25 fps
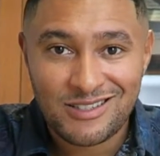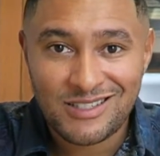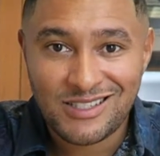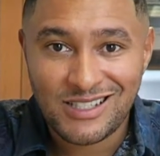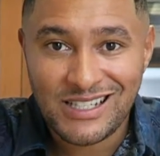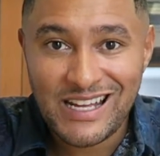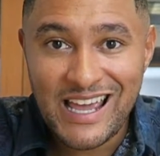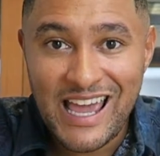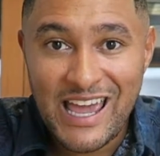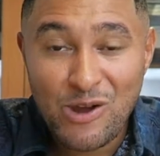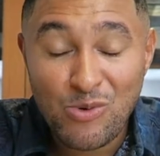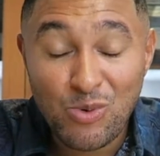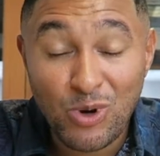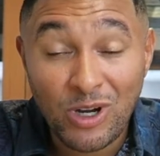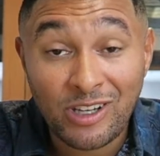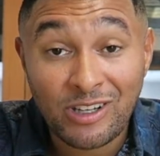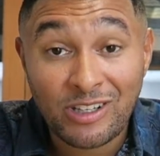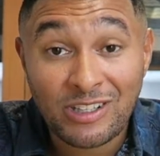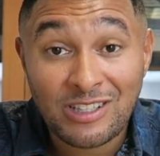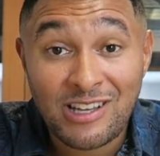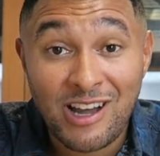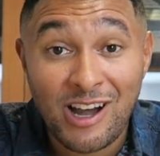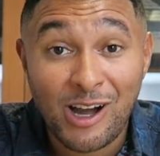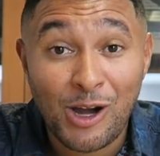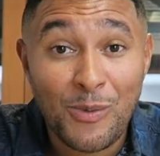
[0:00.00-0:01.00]
Today we're going
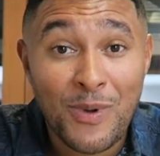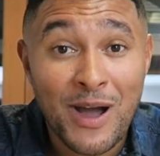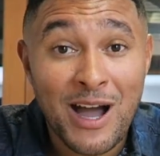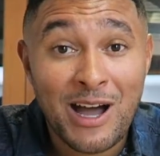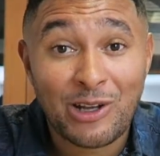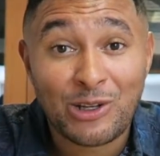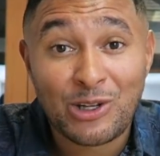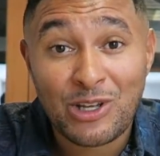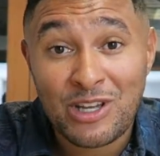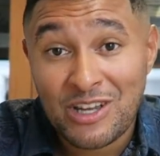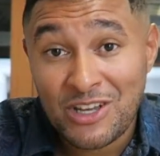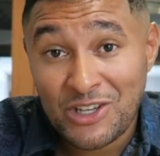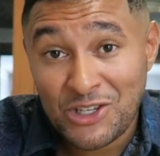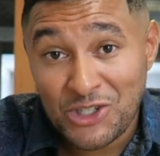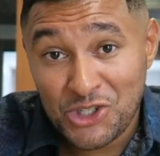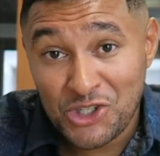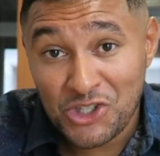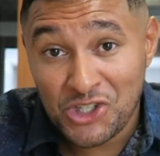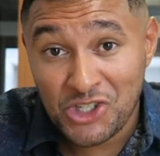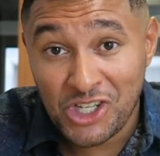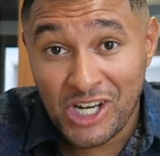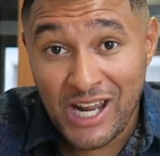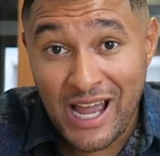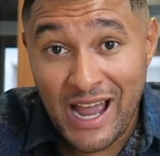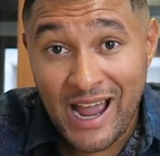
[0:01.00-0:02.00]
to talk about,
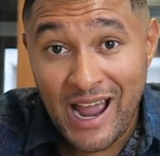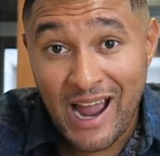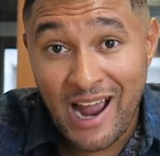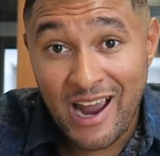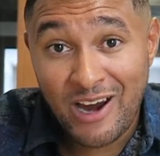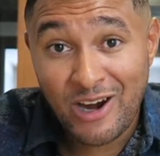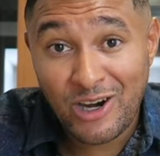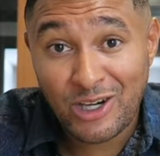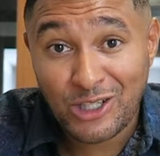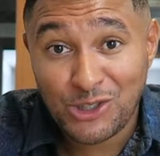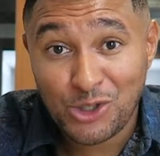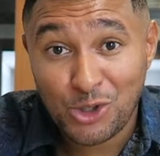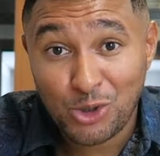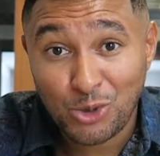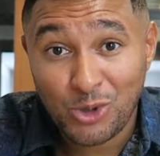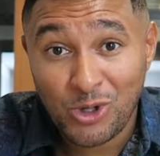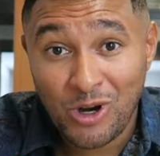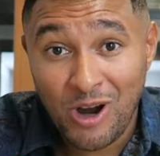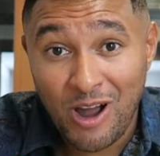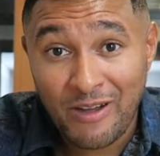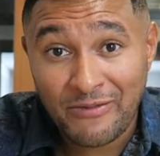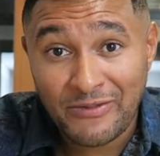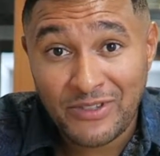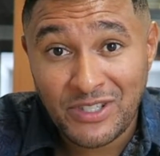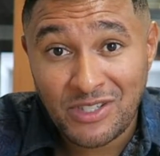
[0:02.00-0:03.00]
should I hire a
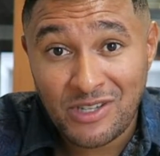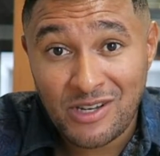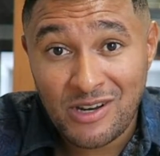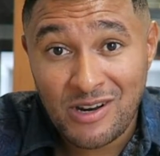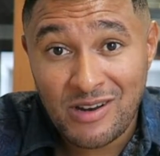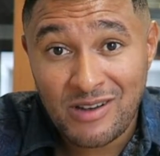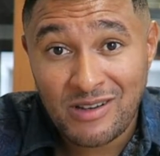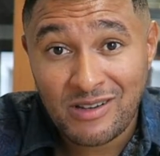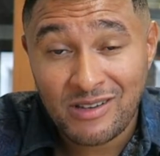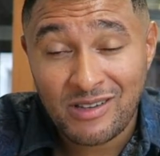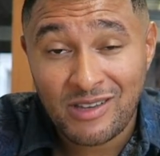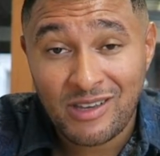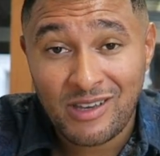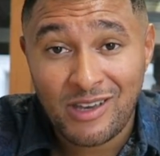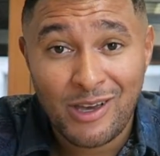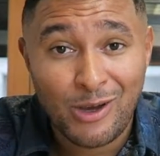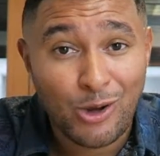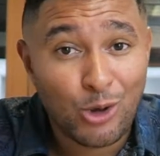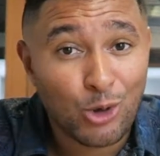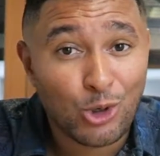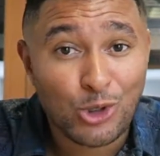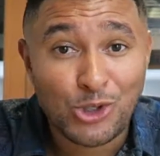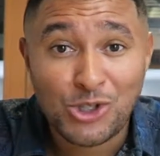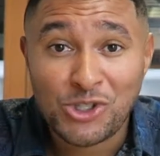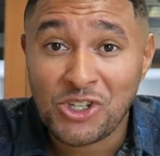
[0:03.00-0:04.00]
junior officer
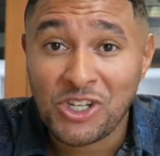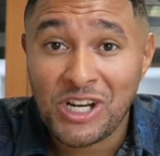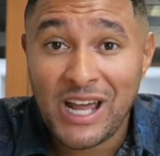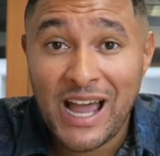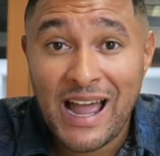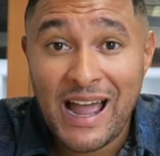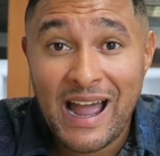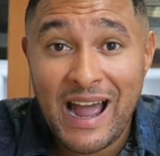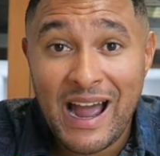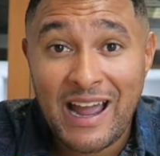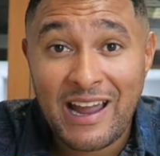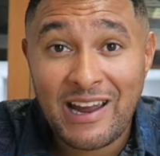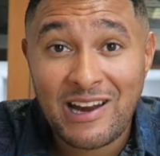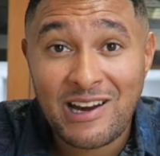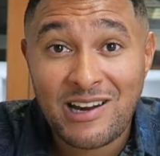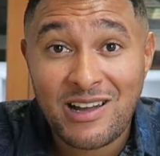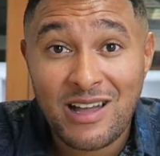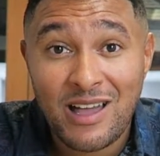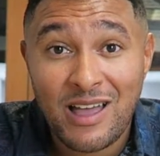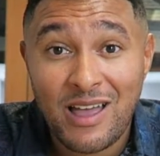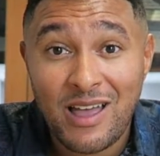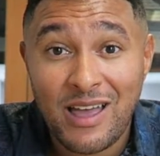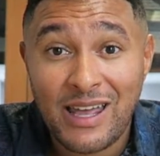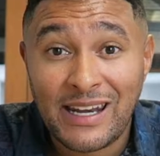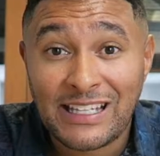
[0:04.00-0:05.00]
or should I
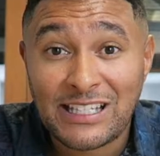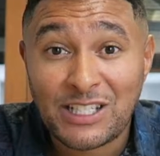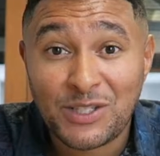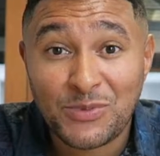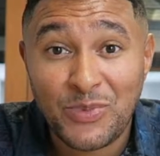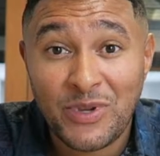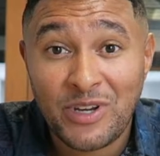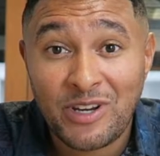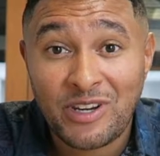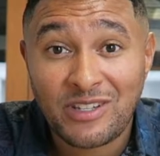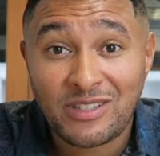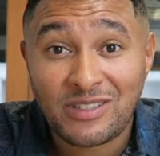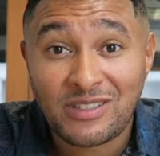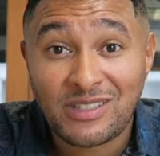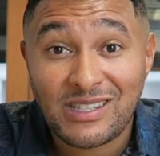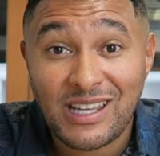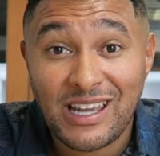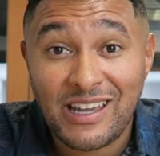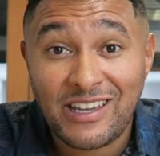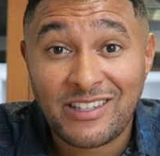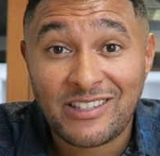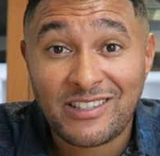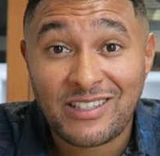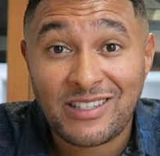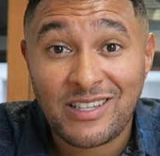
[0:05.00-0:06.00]
hire an experienced
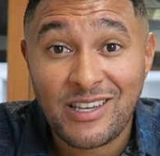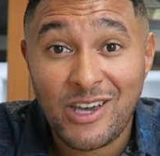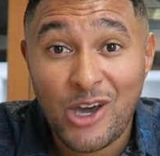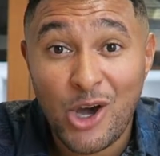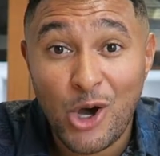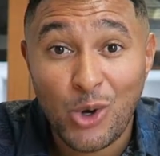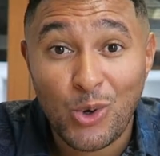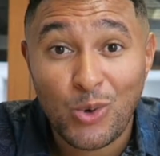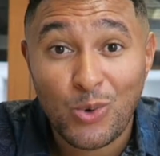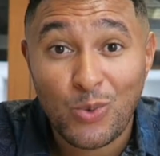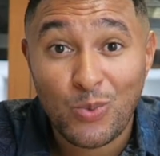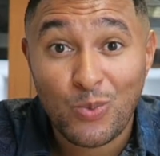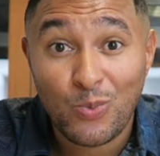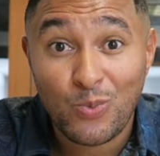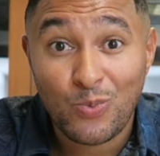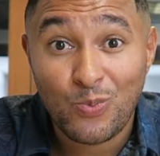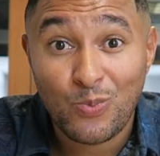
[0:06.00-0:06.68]
NCO?